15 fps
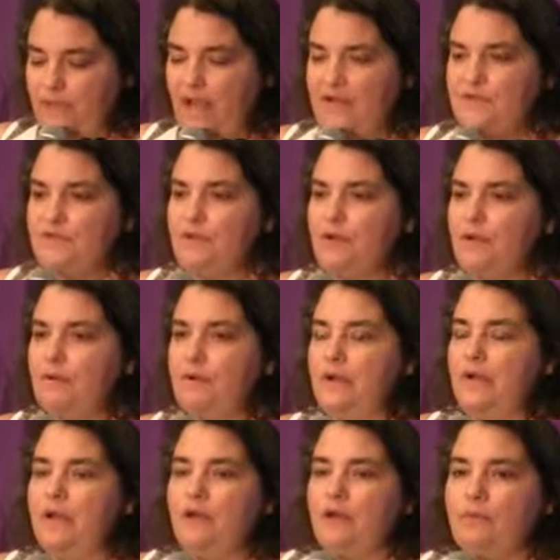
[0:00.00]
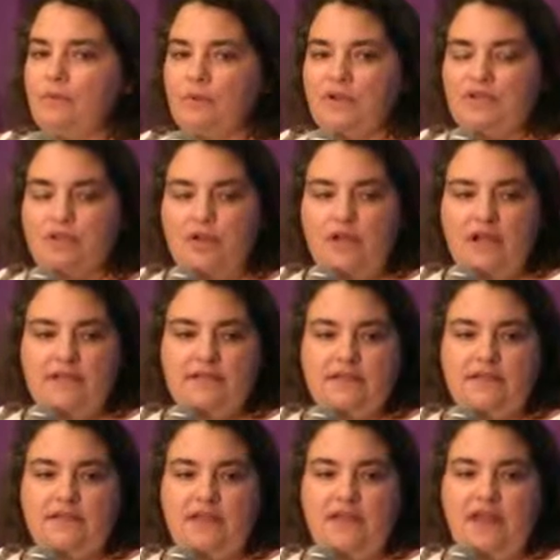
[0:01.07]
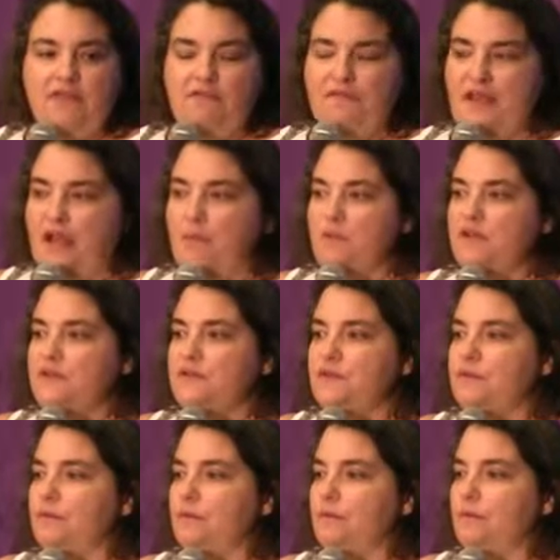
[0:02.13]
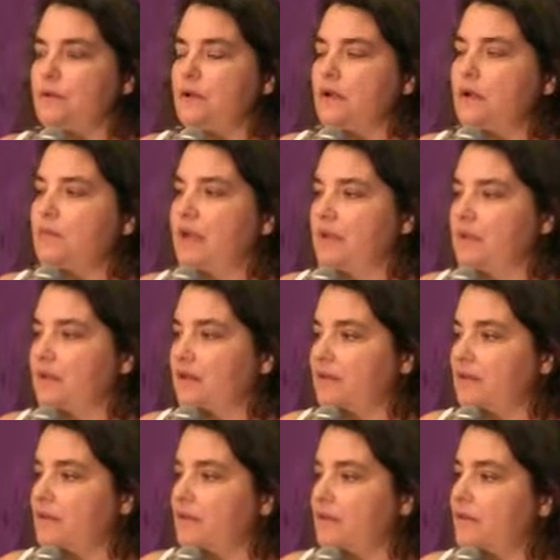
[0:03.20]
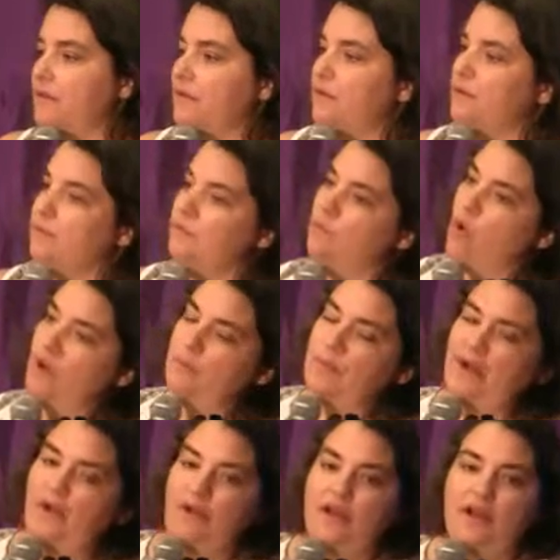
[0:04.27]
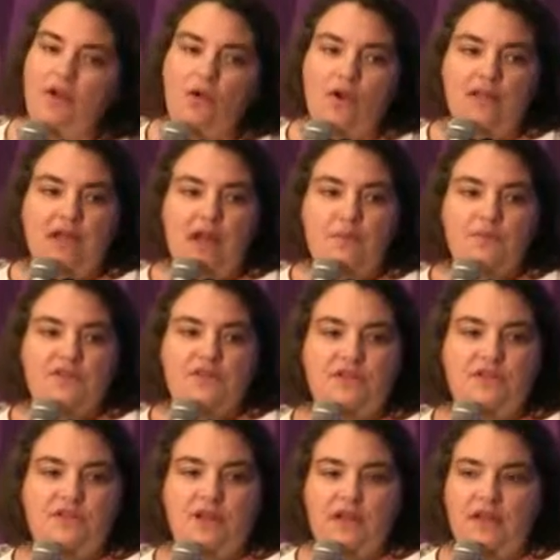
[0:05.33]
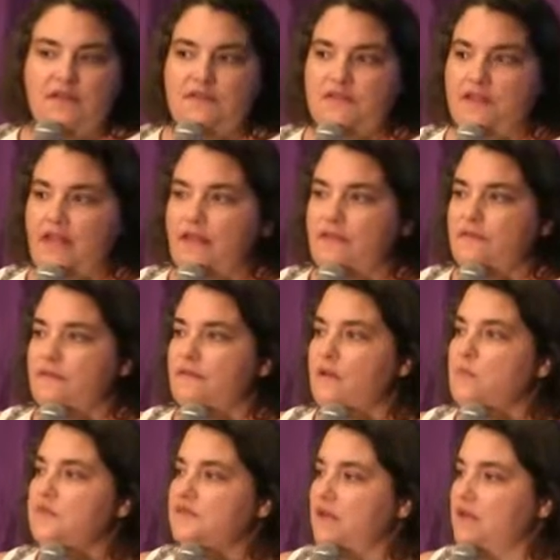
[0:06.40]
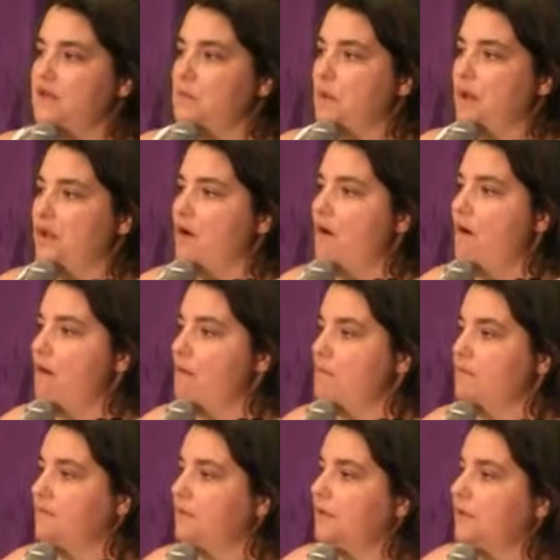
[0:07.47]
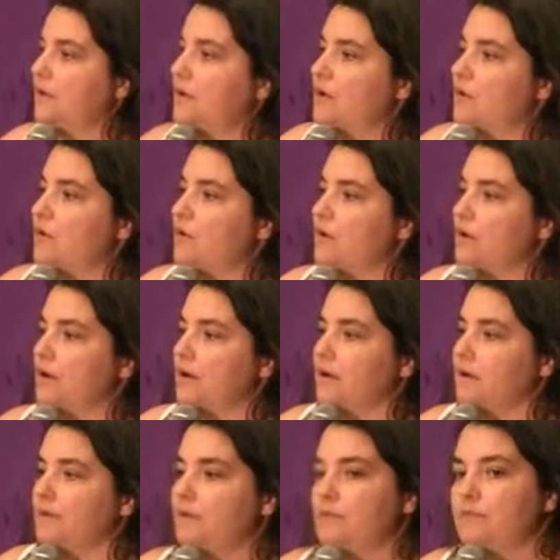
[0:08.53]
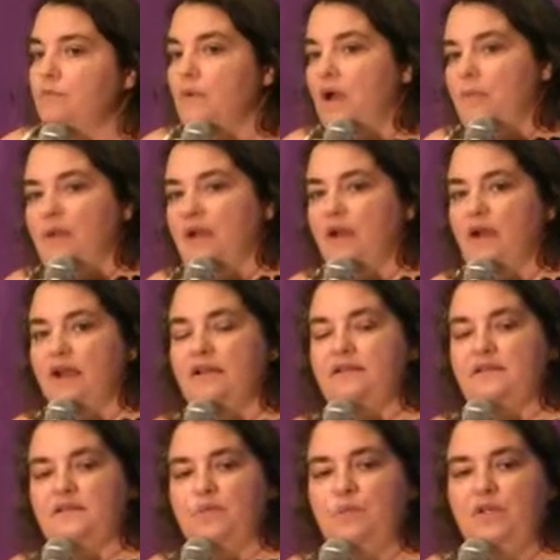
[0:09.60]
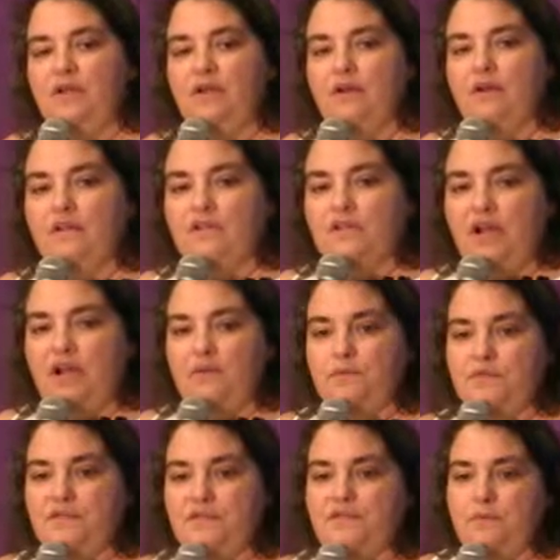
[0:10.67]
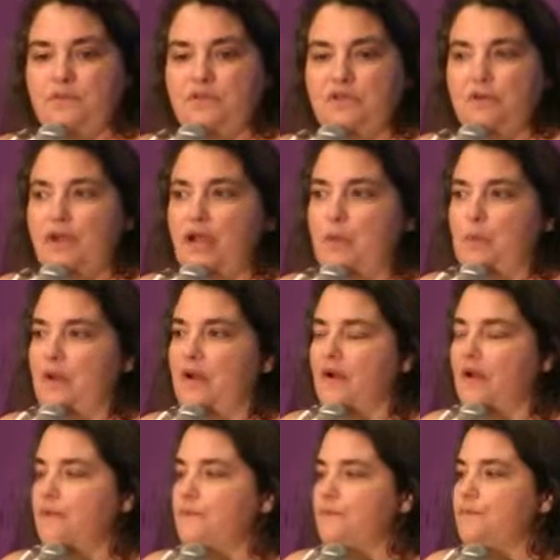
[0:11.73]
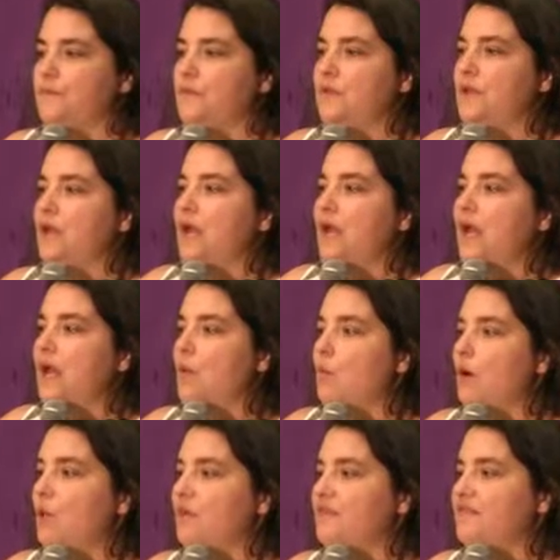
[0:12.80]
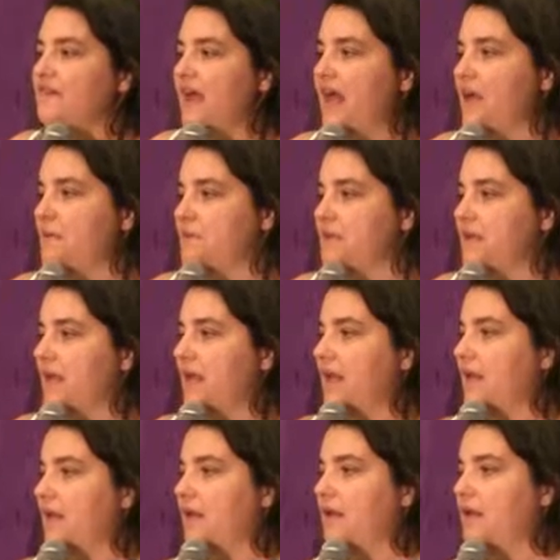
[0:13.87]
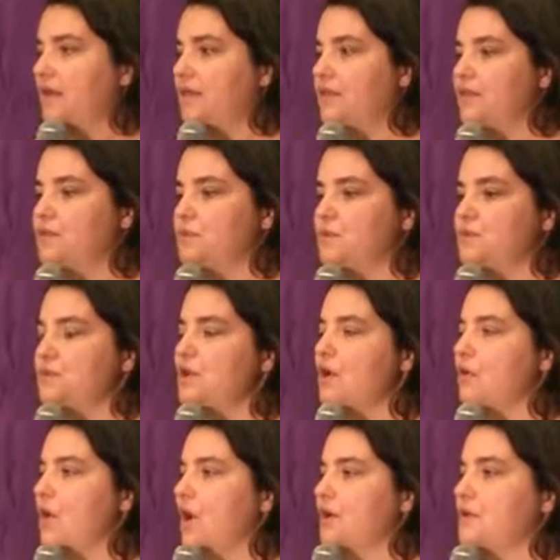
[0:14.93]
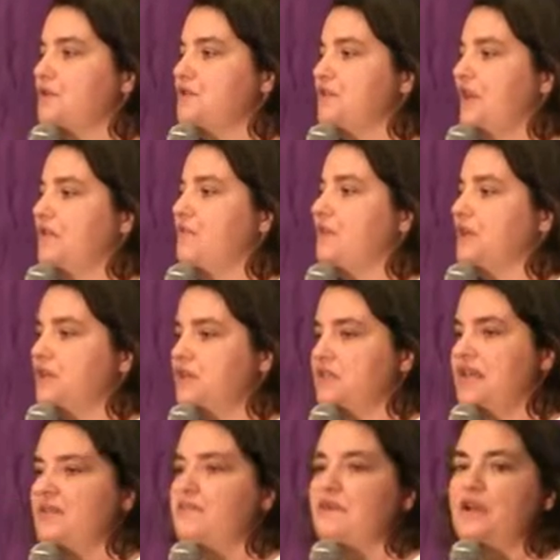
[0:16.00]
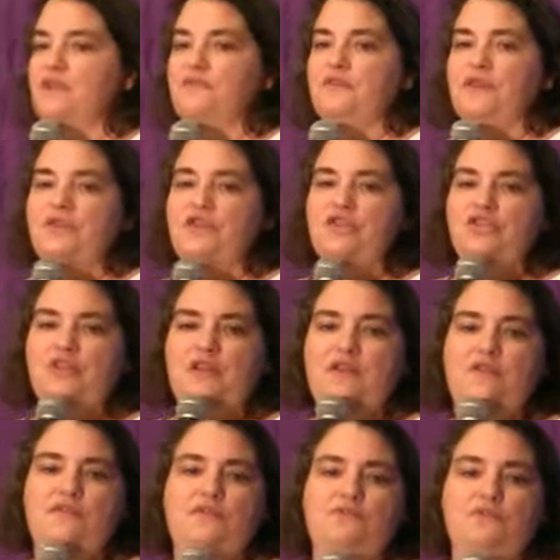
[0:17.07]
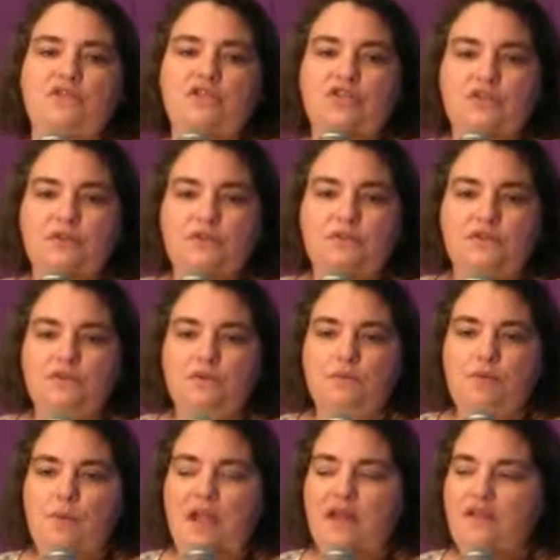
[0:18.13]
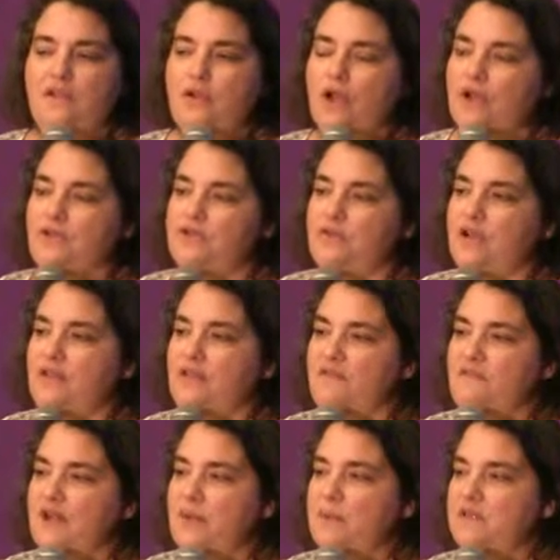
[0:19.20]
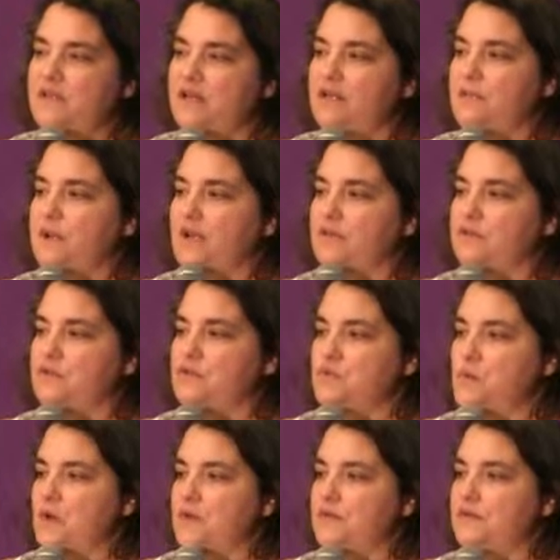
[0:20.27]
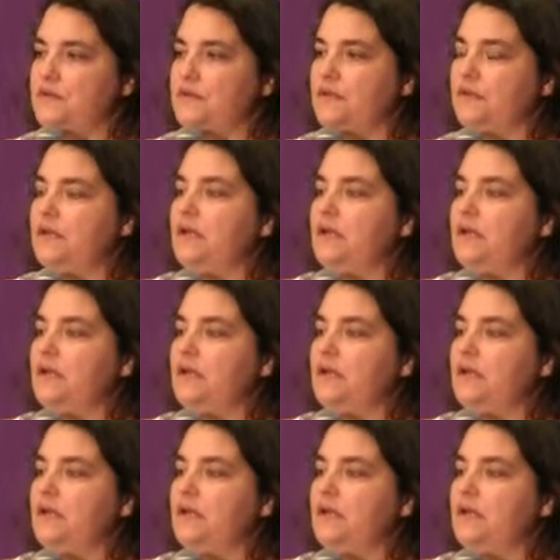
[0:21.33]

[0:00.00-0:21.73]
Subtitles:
And so we reached a crisis in that families who maybe one parent had already come the United States and was sending money home, or a parent had disappeared and the child was living with the grandparent. And what we found was that these was no longer safe enough conditions for these children to remain in their country, and the families had to make the choice